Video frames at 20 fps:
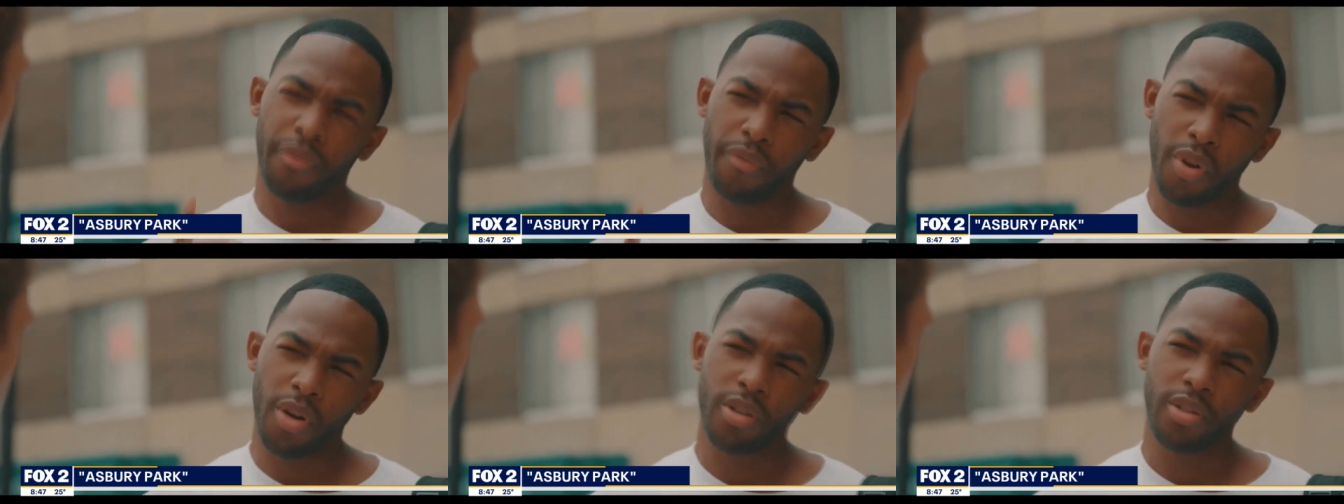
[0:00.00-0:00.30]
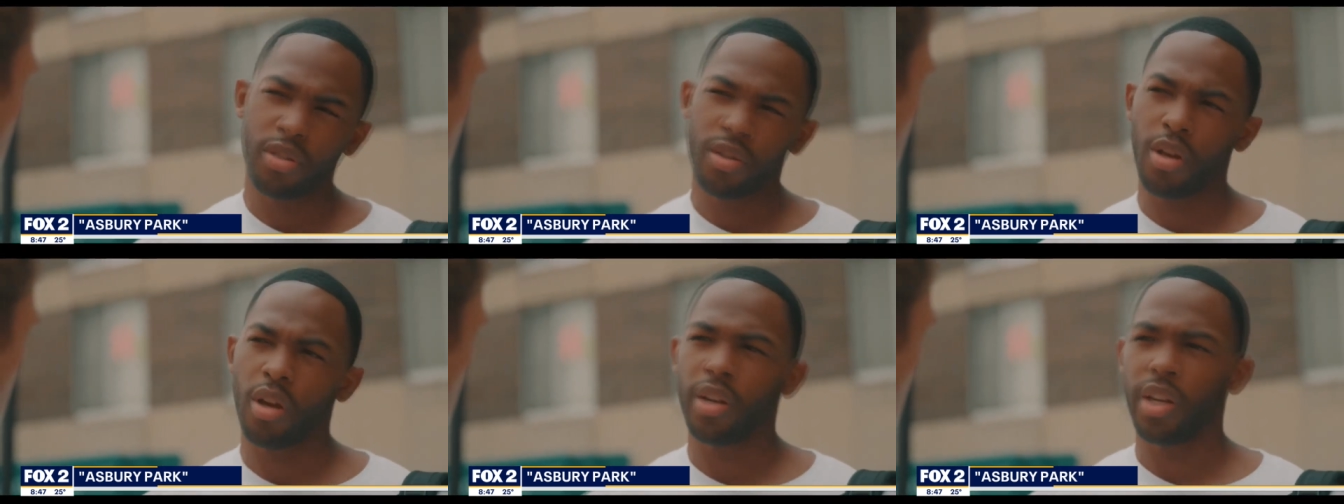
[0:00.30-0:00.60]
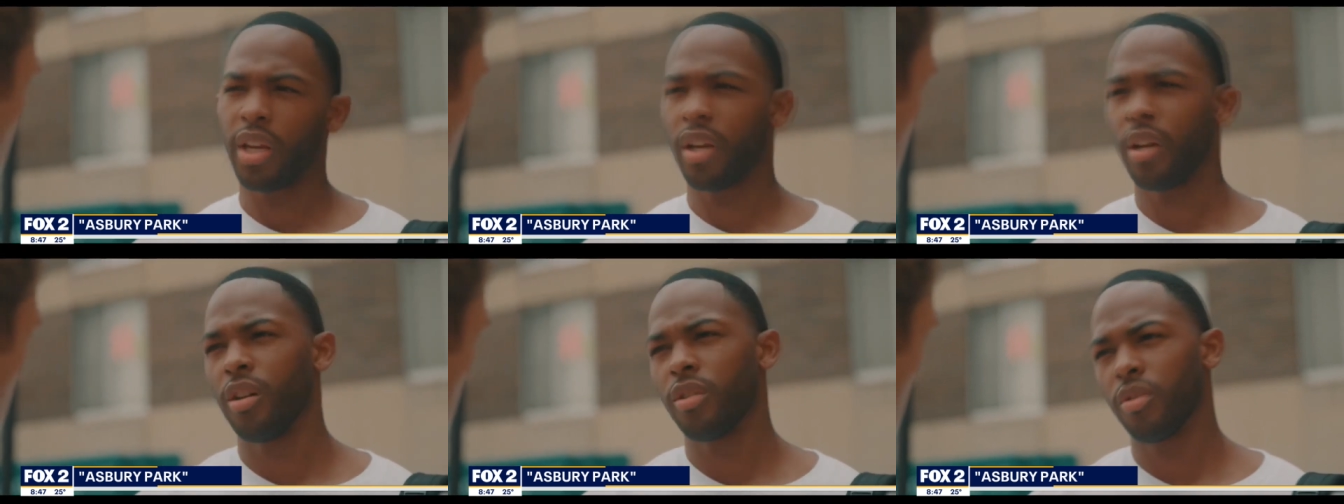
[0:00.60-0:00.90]
Um,
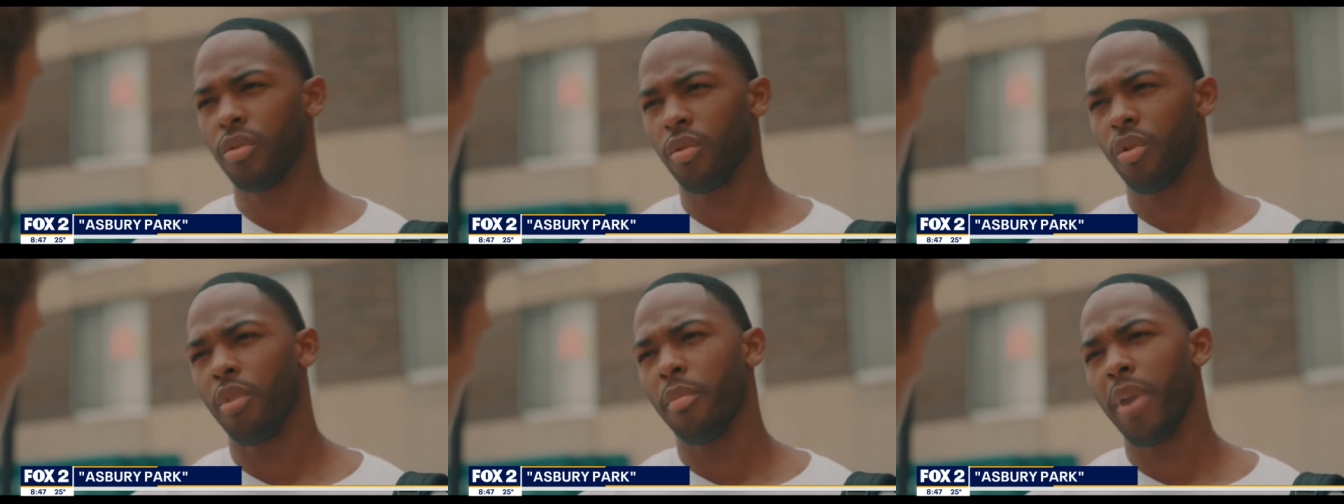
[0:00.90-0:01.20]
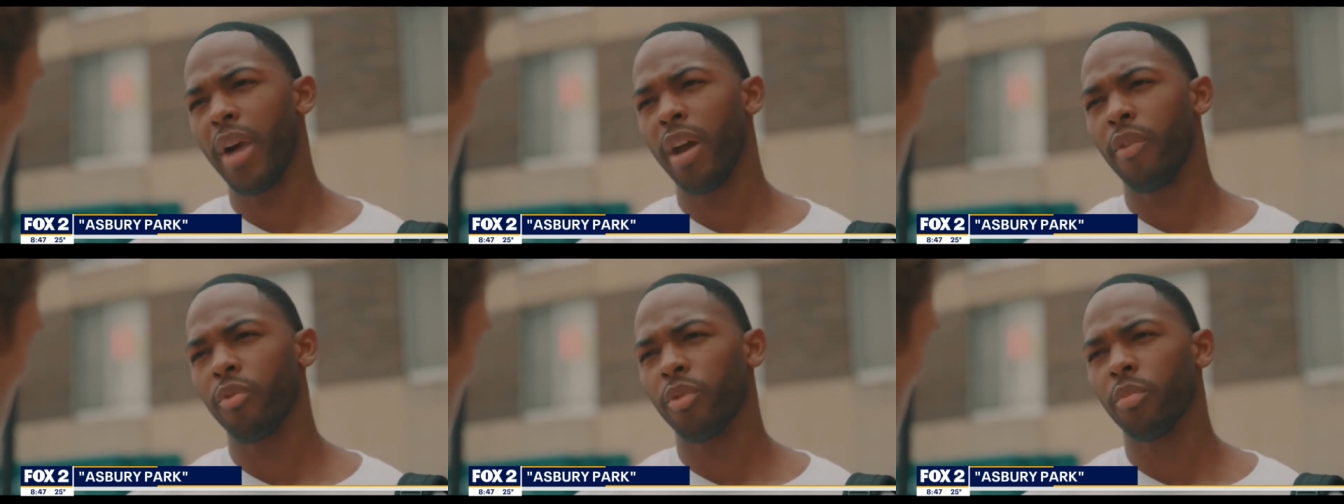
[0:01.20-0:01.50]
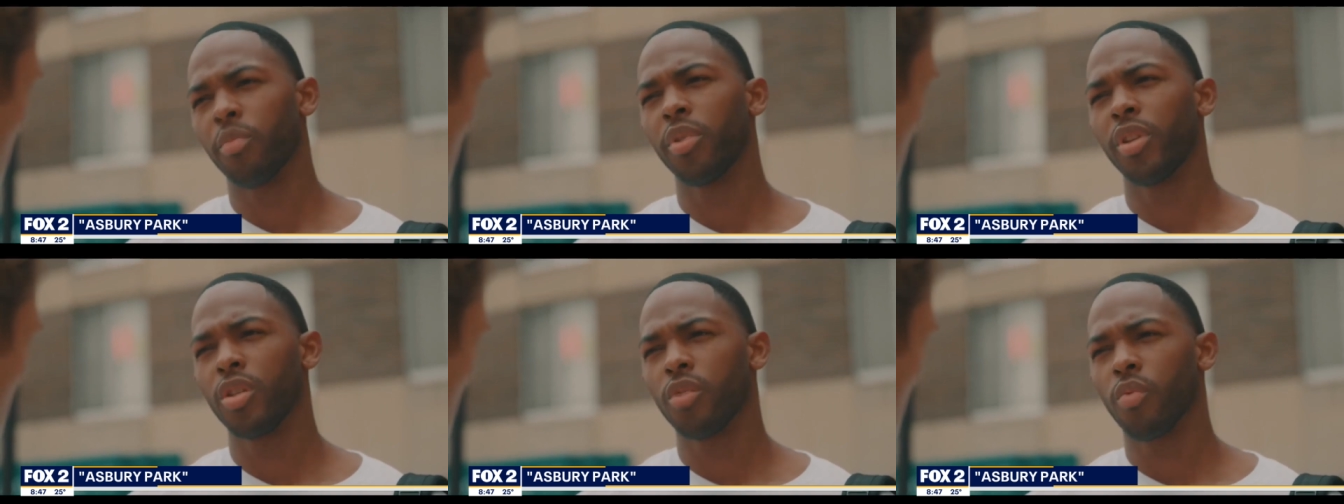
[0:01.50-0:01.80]
with this
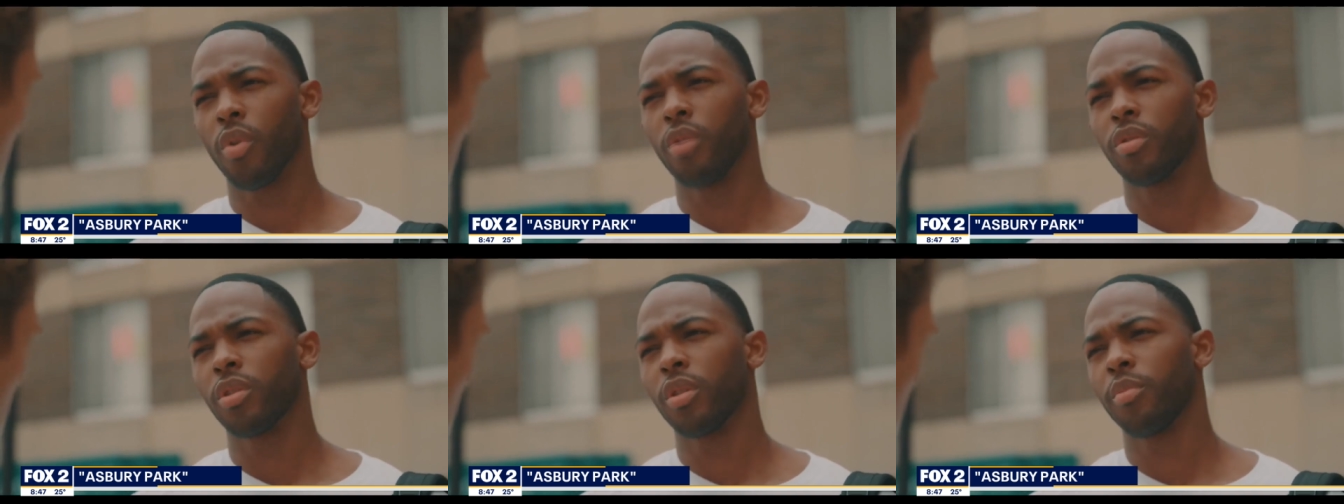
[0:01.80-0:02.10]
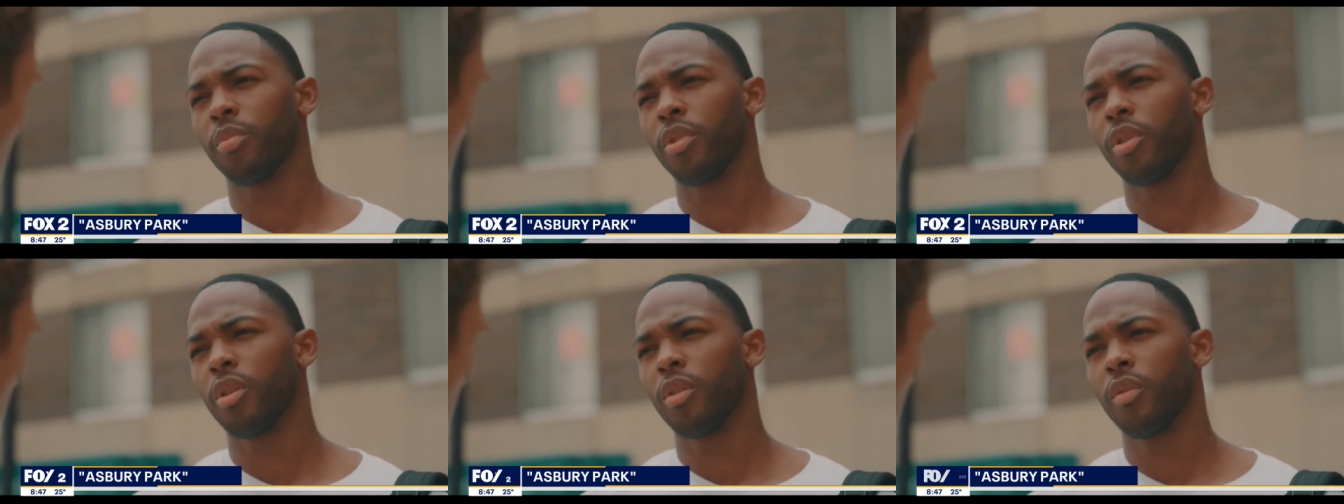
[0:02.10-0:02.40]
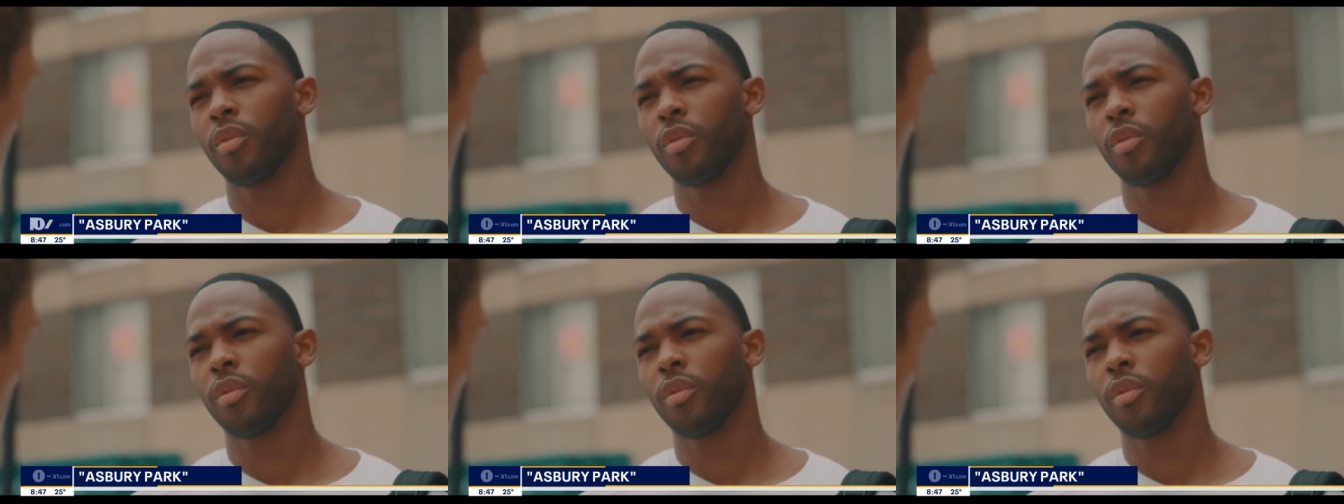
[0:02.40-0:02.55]
film, these